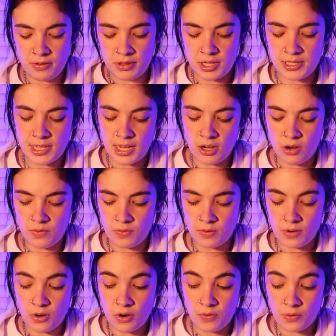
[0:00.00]
it looks like
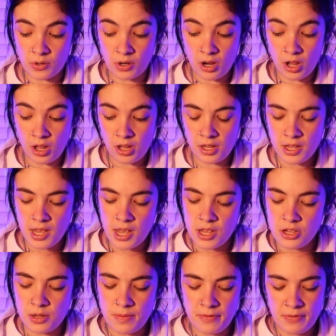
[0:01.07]
overall,
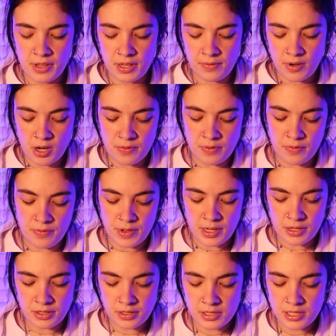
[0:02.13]
you could be feeling very
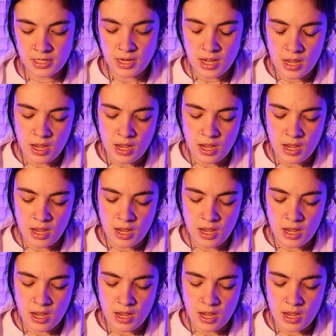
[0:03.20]
fulfilled.